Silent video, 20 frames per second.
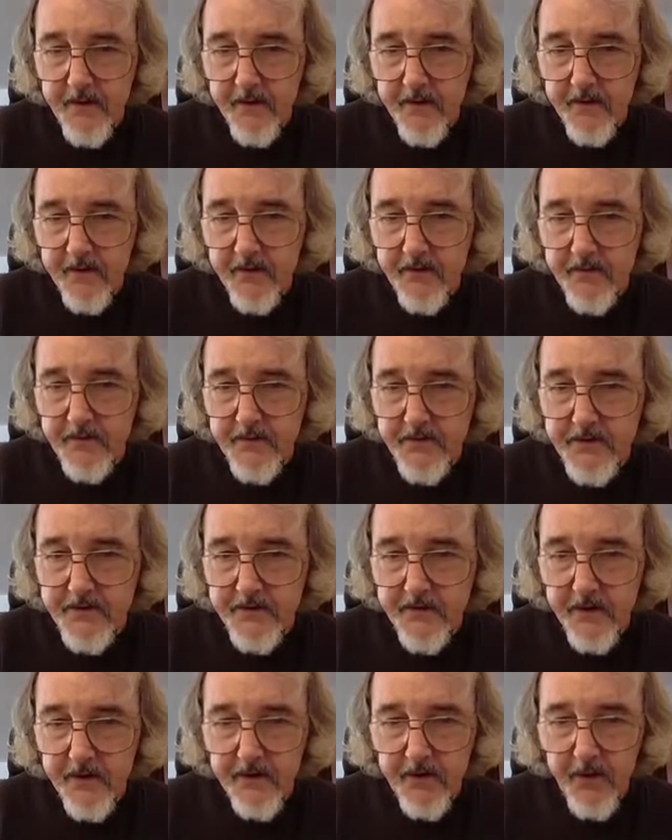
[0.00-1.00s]
Uh-oh,
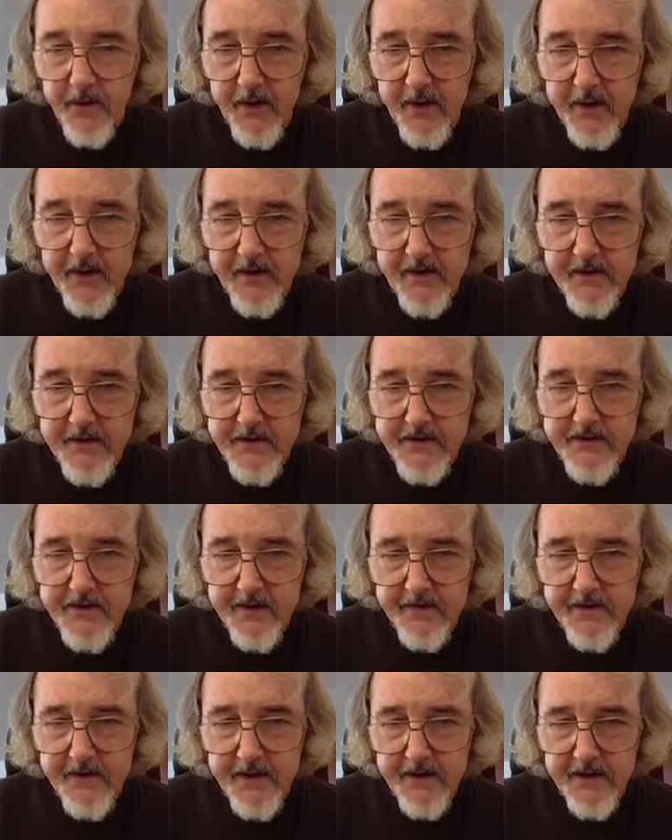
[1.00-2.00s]
she's gone quiet.
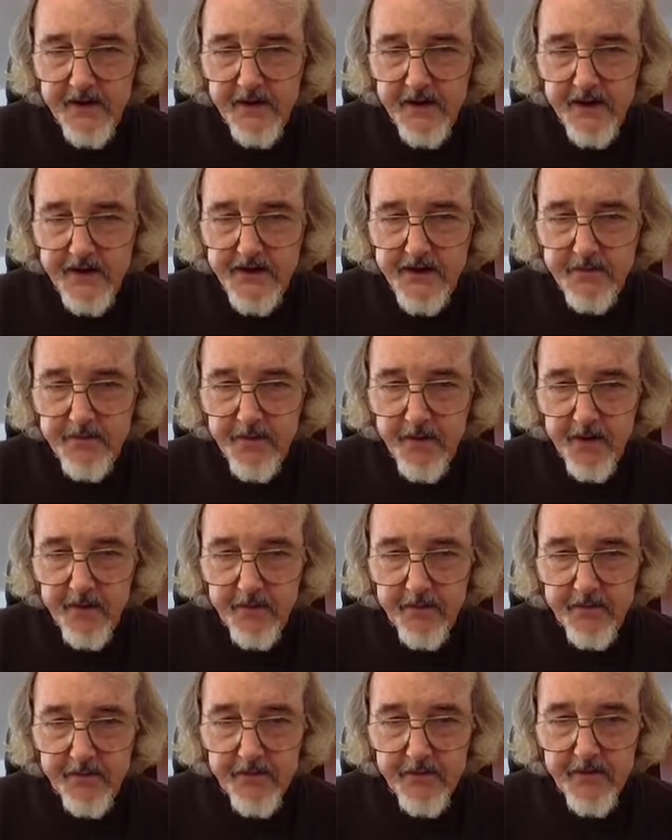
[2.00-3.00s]
She's having connection
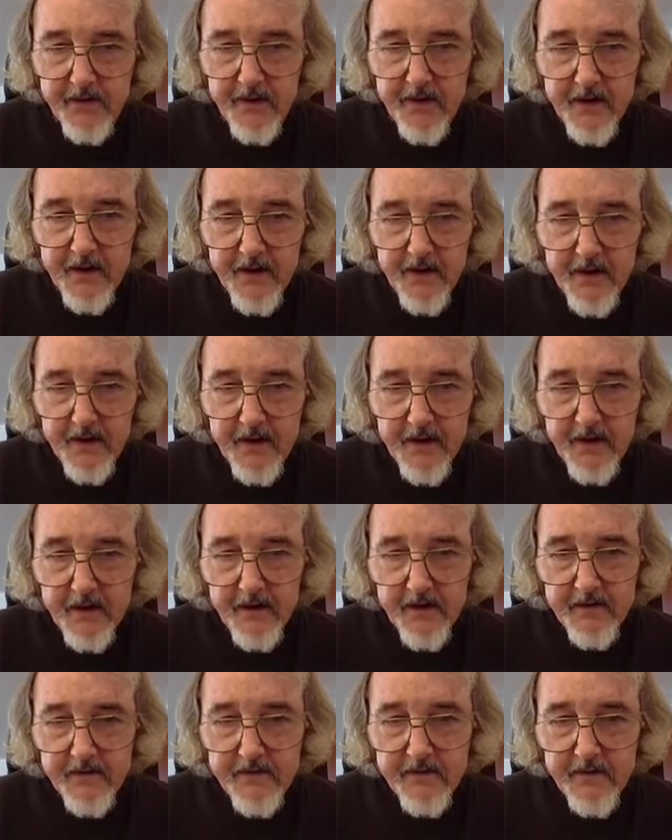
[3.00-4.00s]
problems,
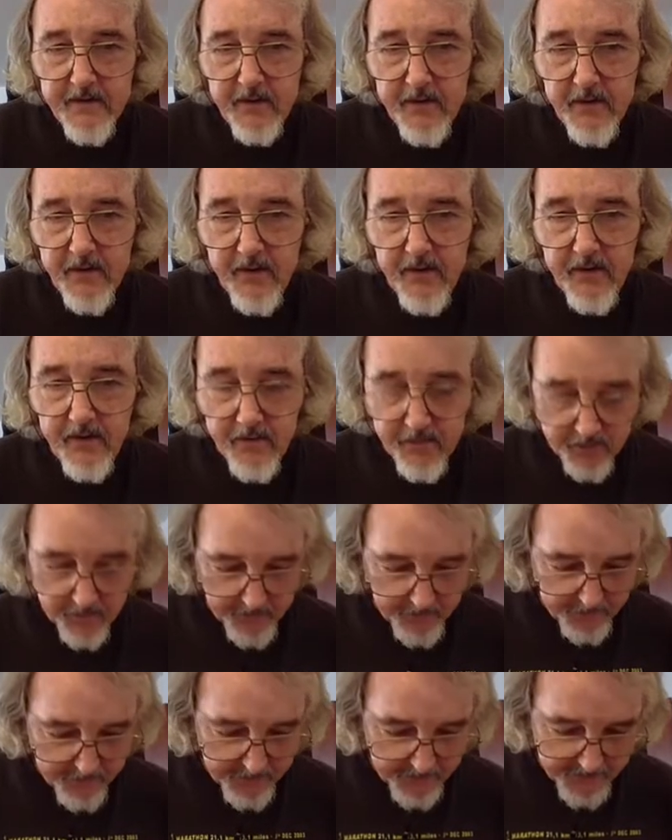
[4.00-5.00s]
so
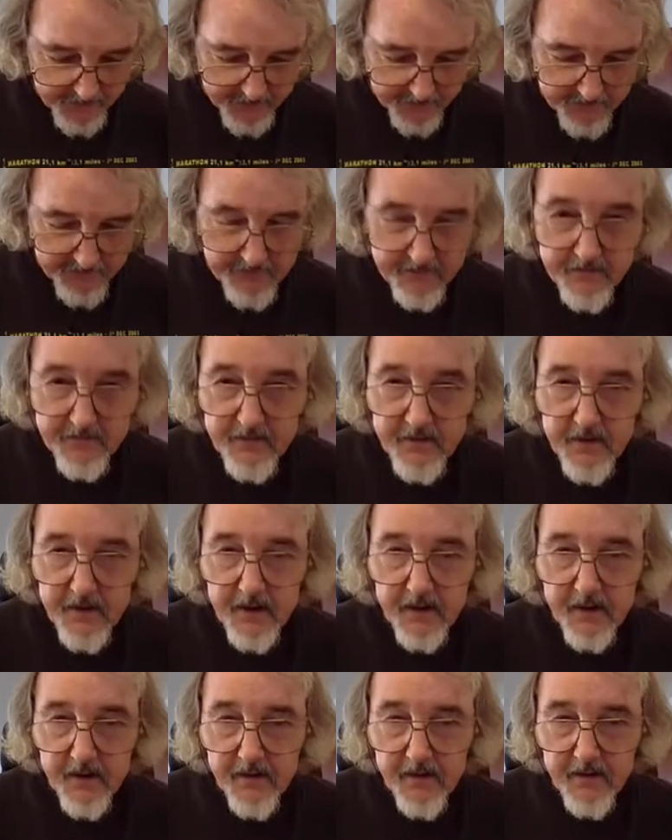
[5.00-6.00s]
we may just.
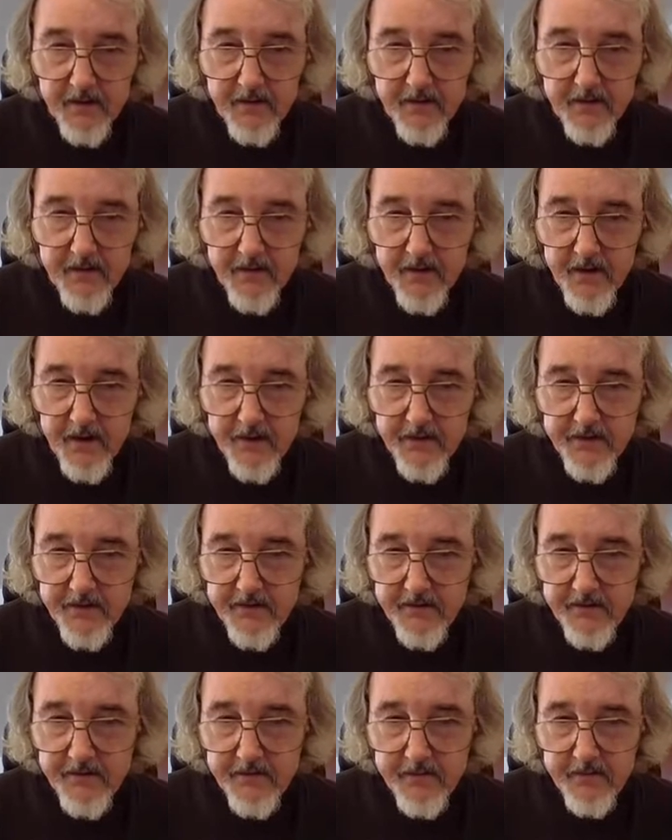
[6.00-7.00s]
Uh, I'll
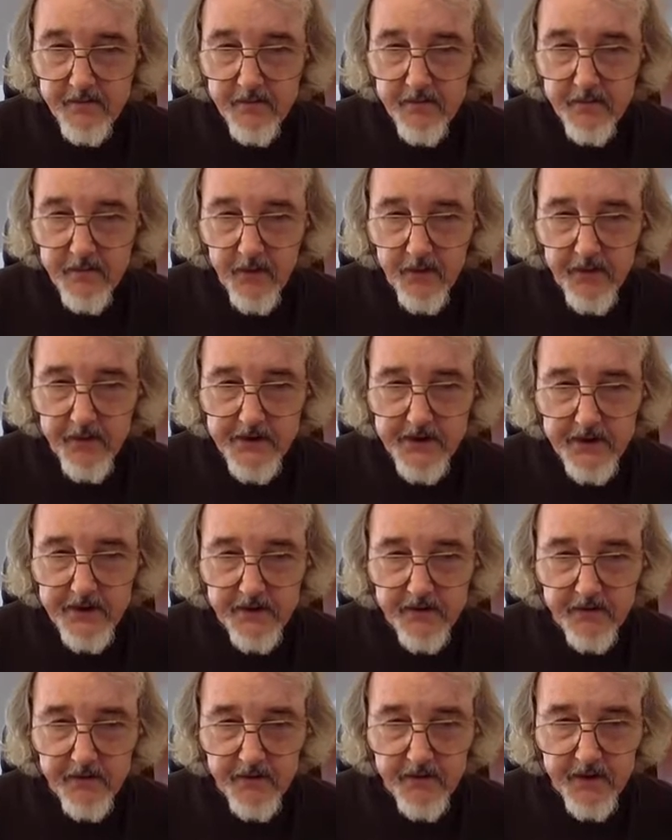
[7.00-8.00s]
just. Oh, there
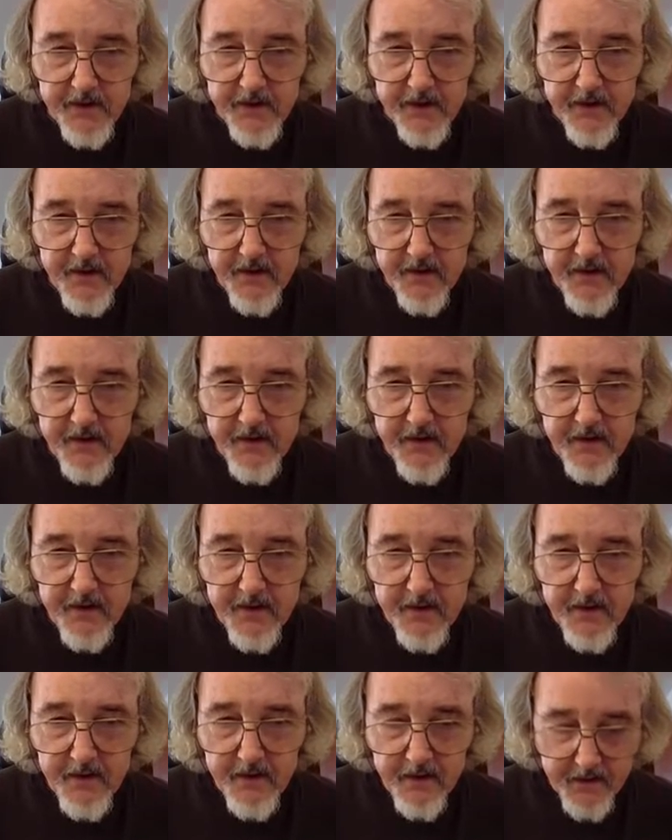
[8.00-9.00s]
she is over there.
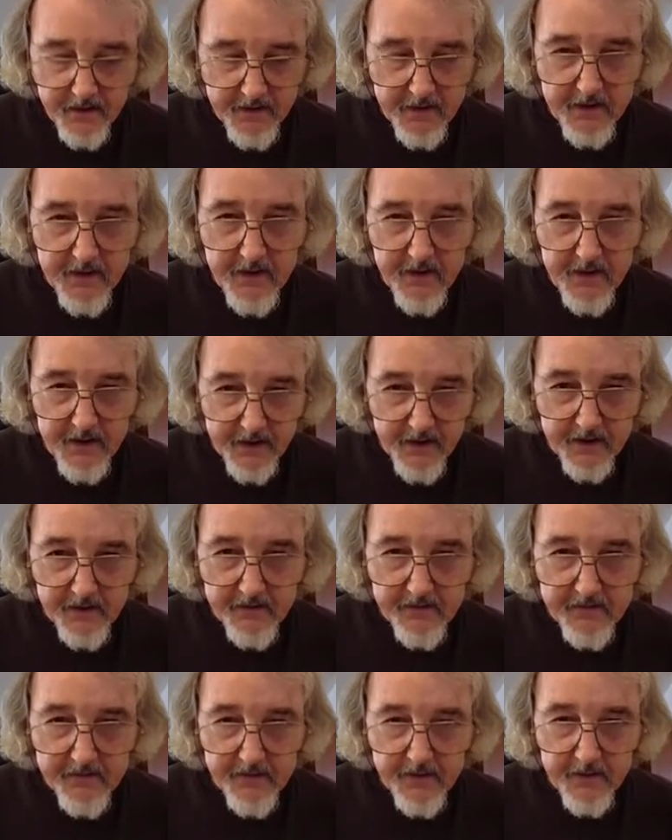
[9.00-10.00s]
Okay,
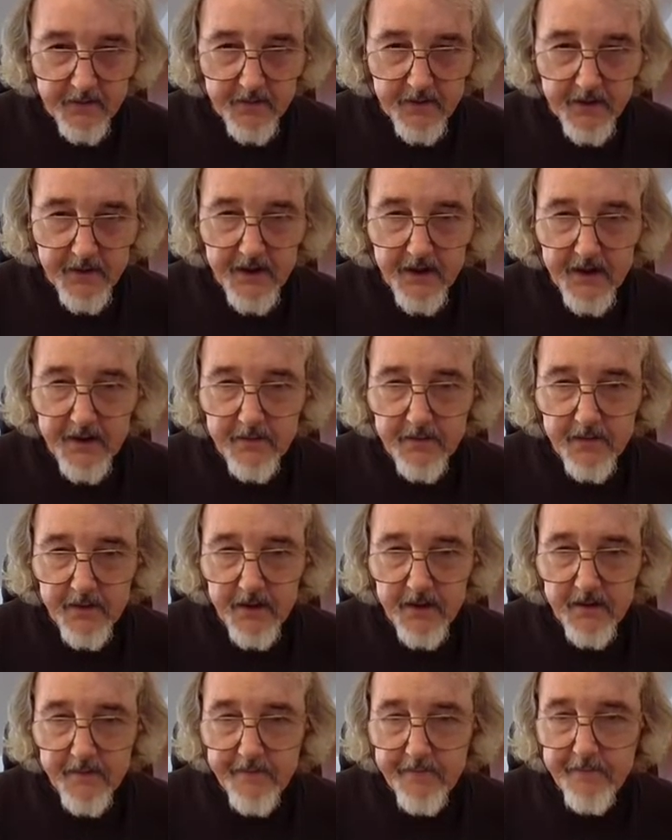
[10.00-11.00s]
I can see her
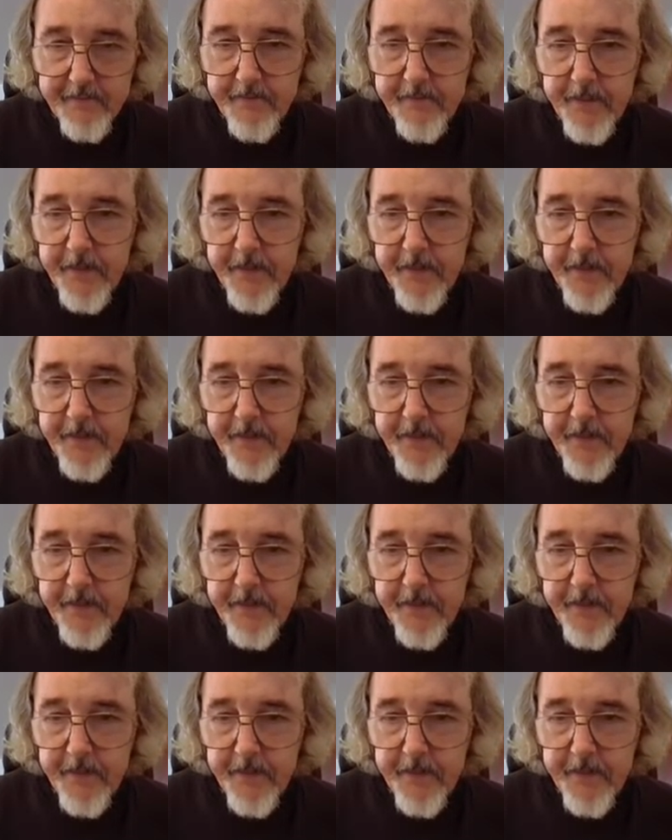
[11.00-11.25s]
behind me.